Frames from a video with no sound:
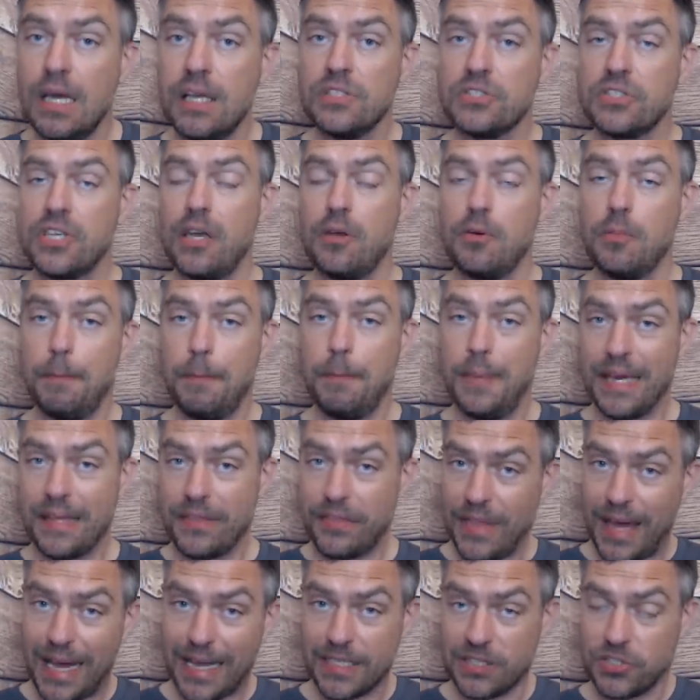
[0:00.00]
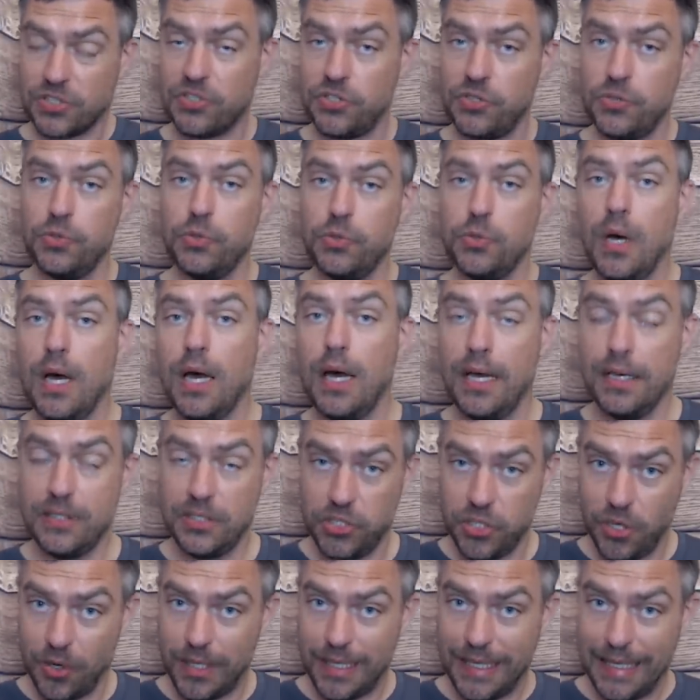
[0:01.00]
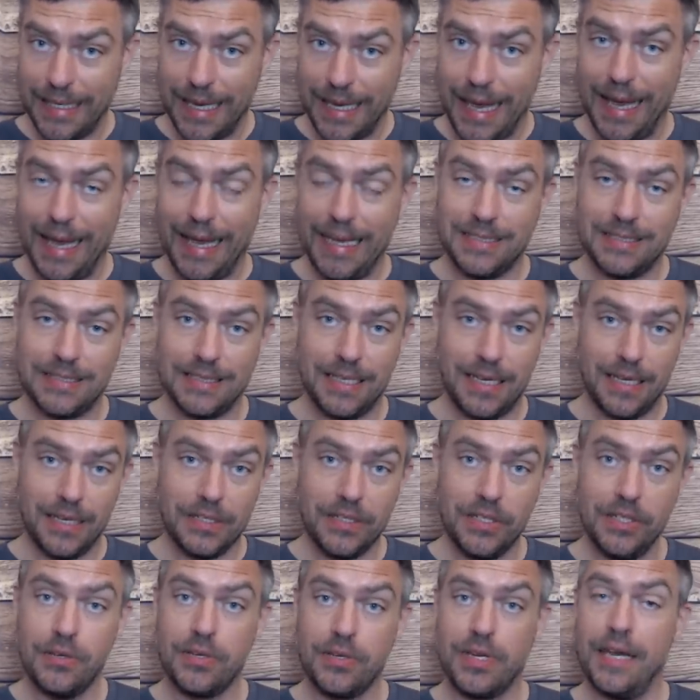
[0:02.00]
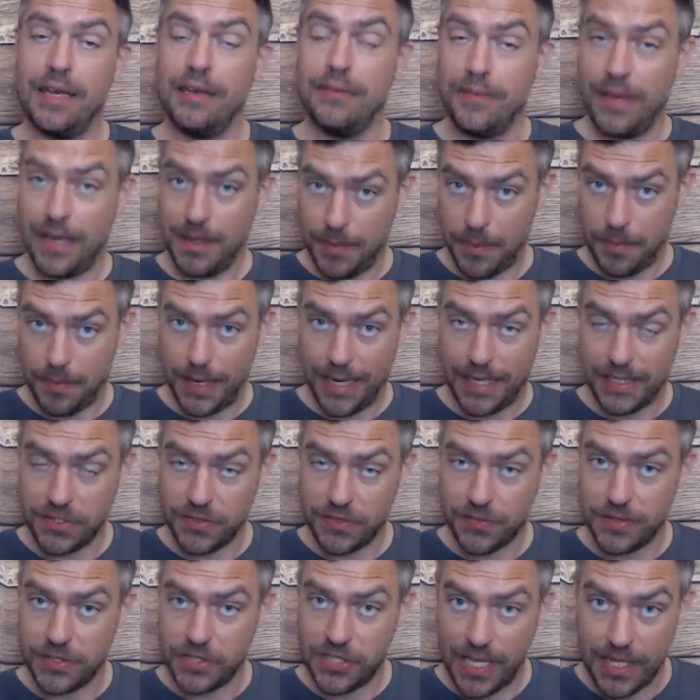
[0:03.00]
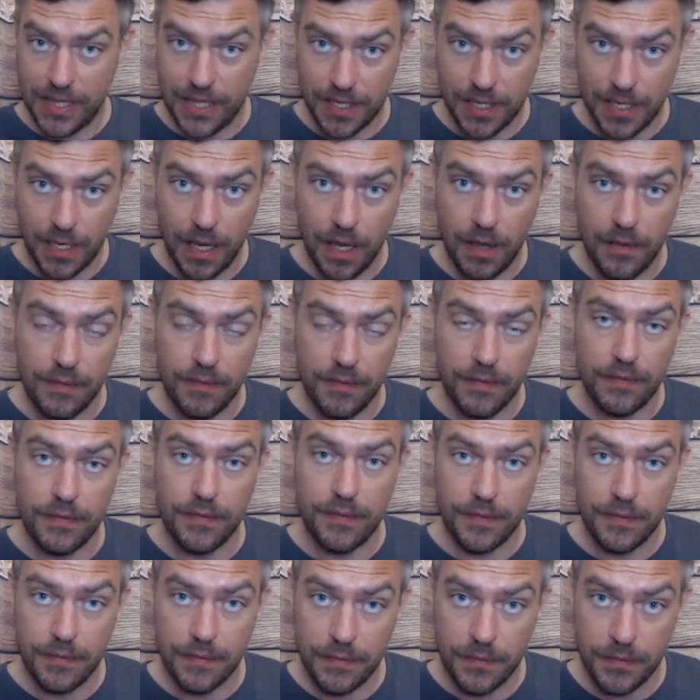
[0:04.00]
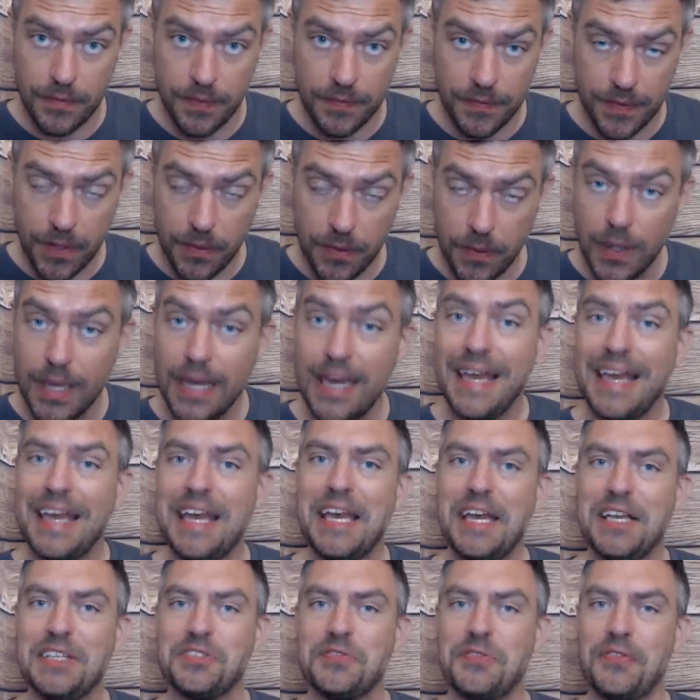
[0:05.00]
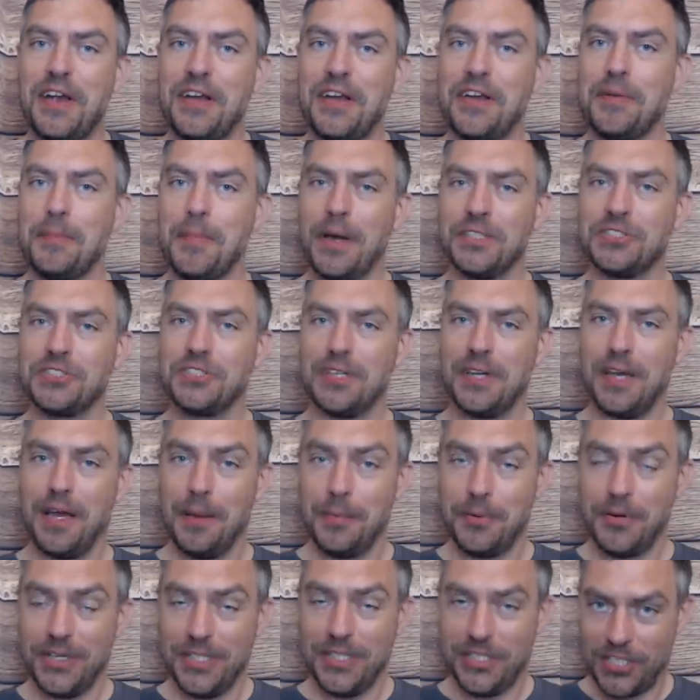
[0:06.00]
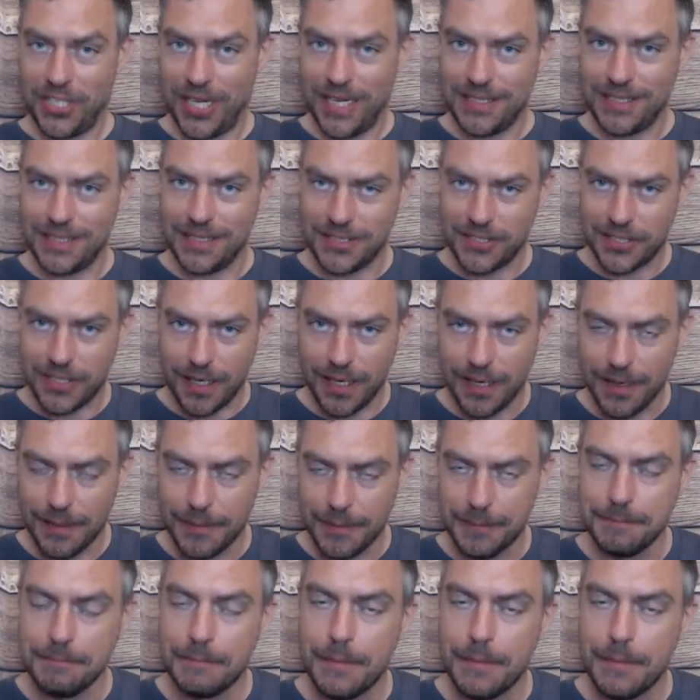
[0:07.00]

So big thanks to uh, Johnny at uh, UK Vapour Brands for sending it over for review. It's very much appreciated, sir.